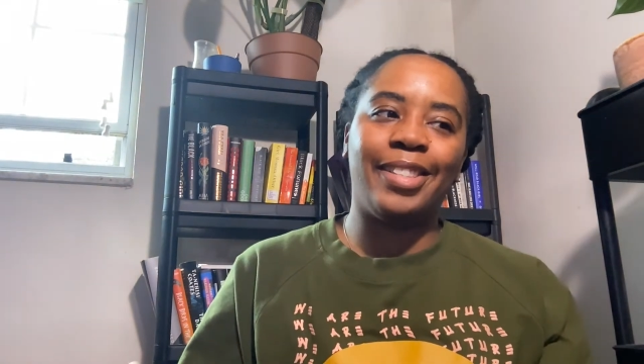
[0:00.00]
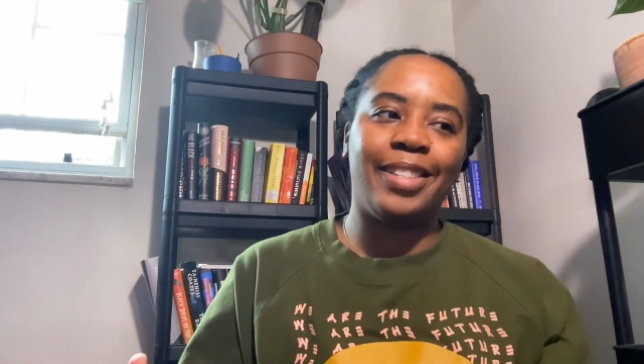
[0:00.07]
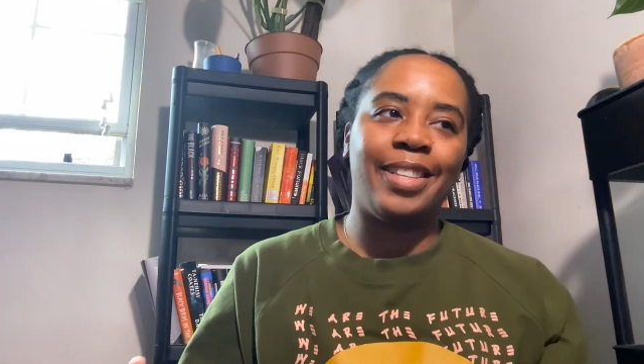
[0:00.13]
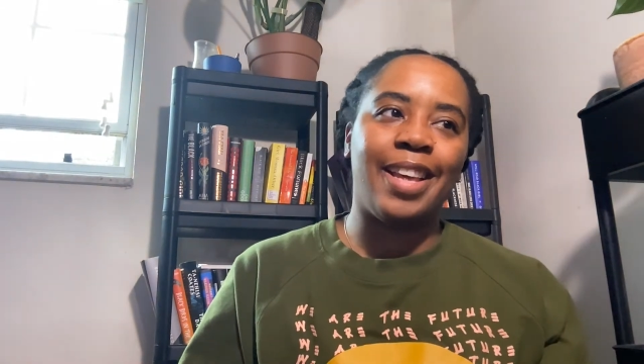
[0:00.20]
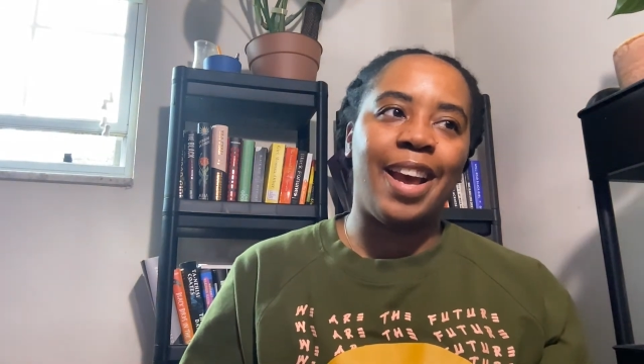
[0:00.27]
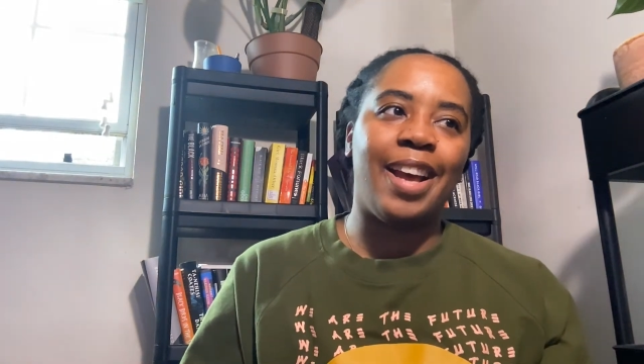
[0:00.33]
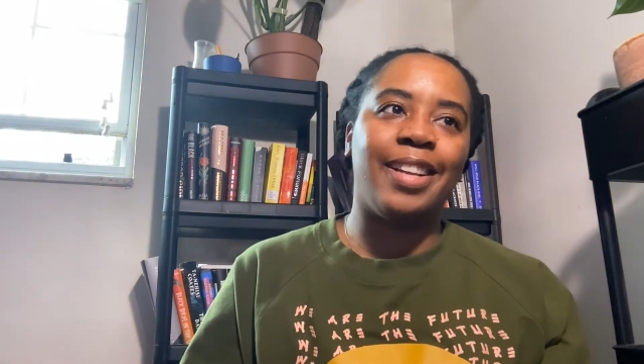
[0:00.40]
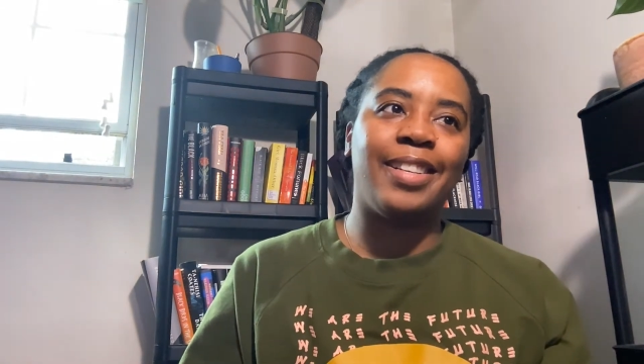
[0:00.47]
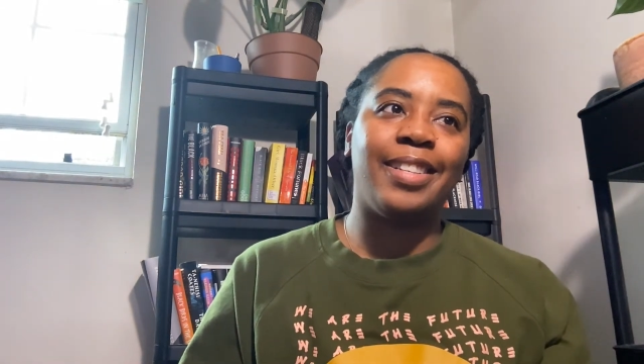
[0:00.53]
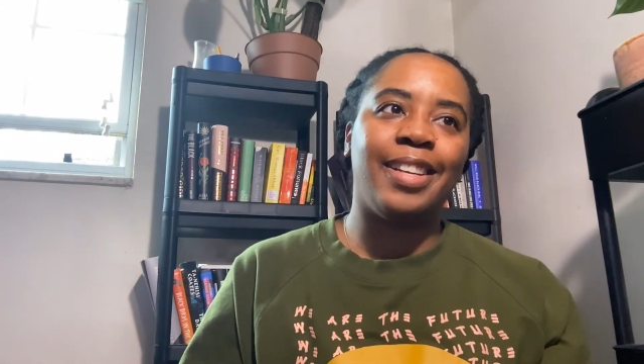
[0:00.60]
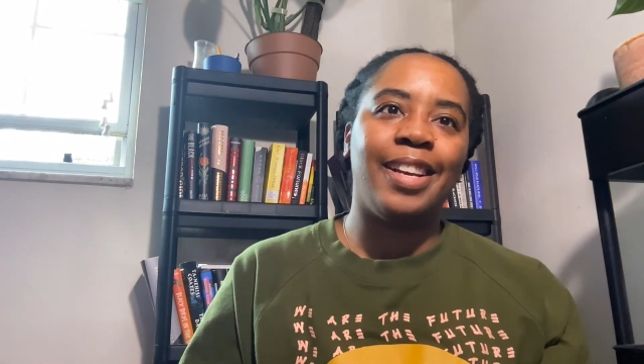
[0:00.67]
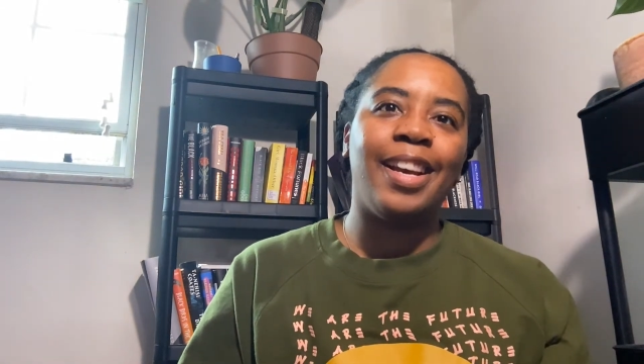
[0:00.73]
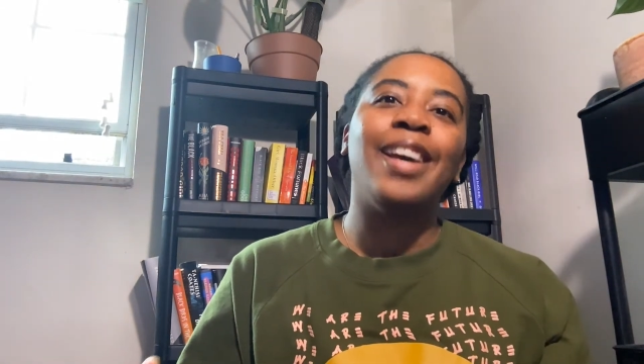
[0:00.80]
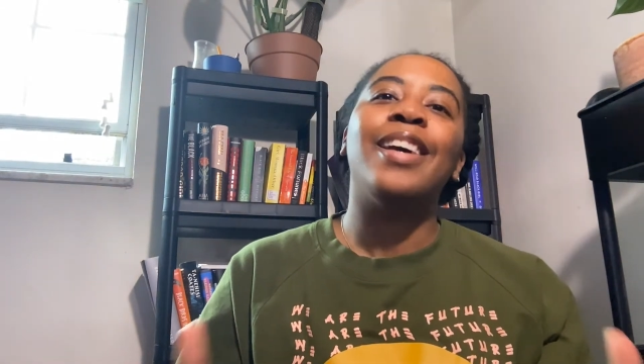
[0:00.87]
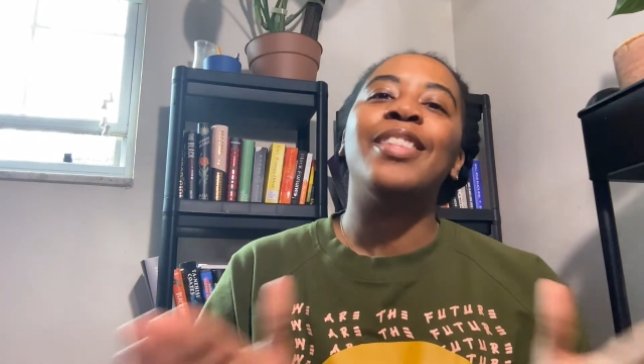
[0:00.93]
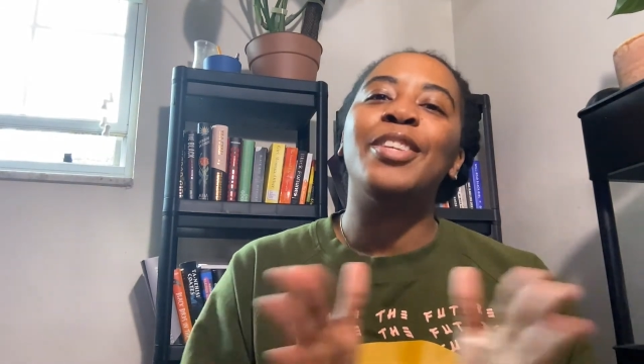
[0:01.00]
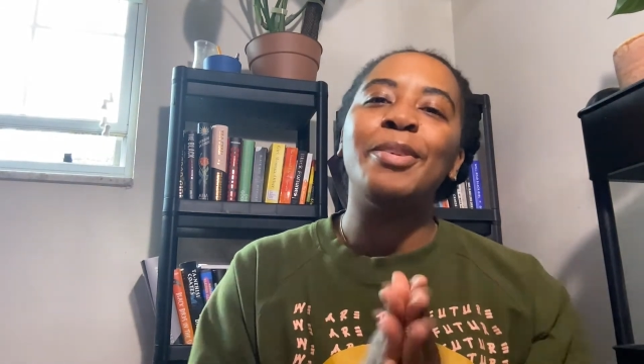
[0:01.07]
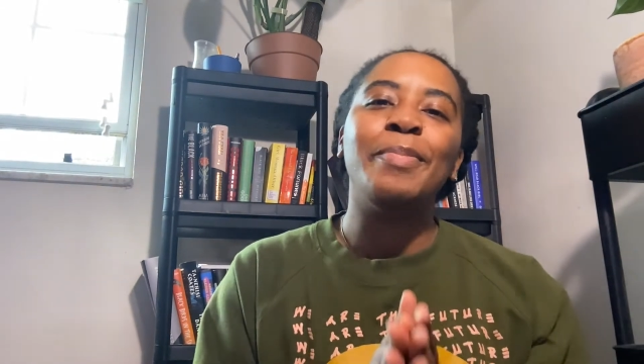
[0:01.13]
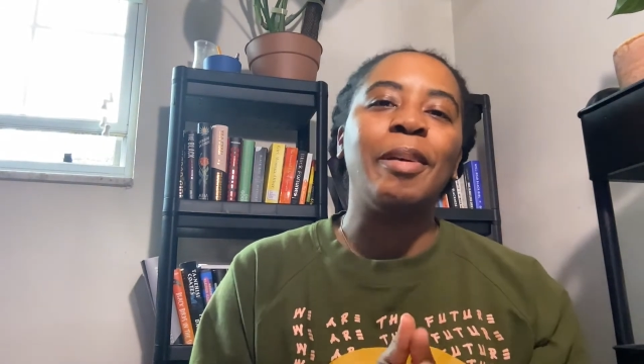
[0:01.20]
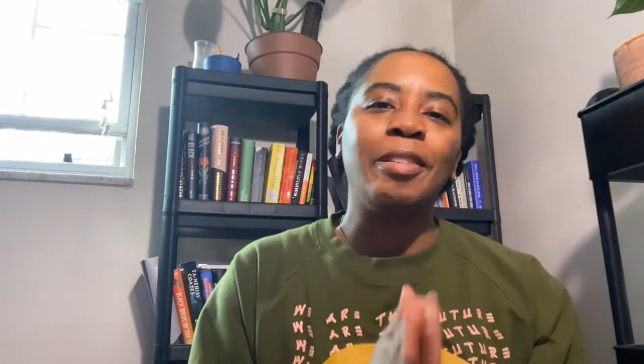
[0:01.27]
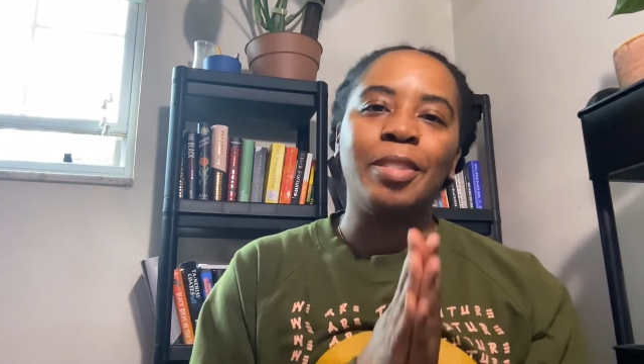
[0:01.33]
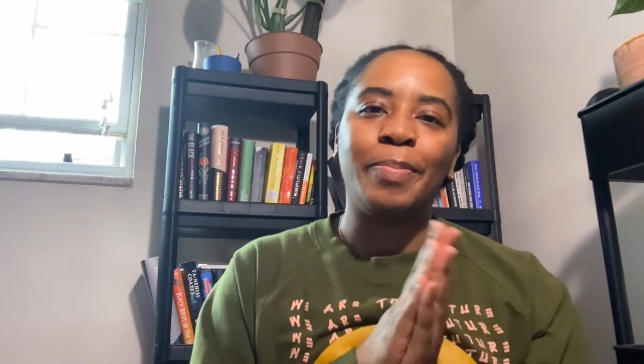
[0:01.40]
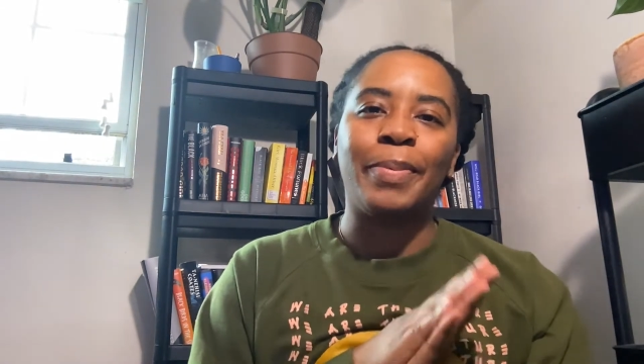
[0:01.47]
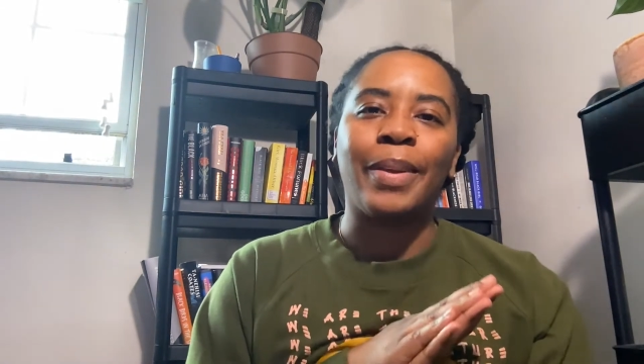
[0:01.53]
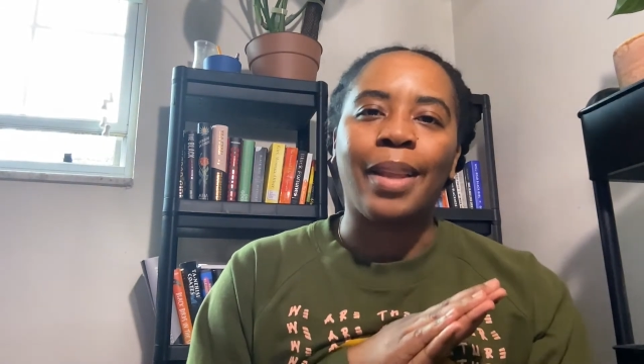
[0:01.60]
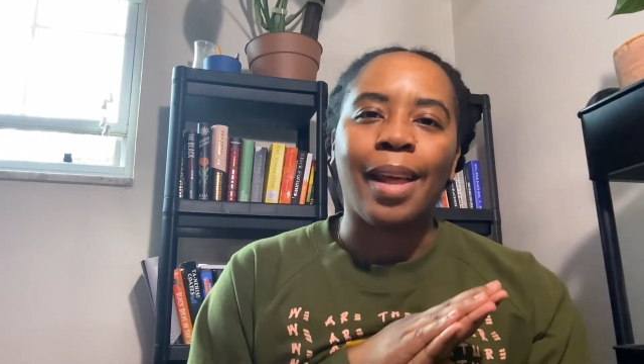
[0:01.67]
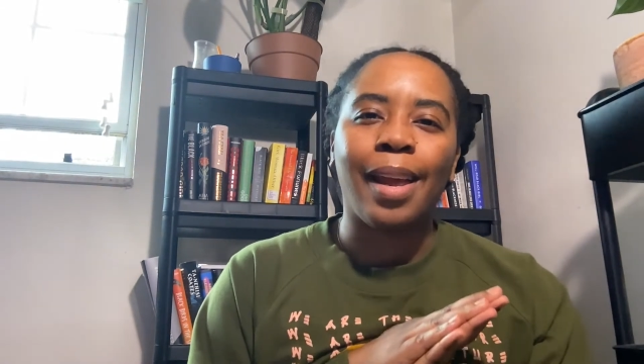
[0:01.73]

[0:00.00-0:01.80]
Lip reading: that there must be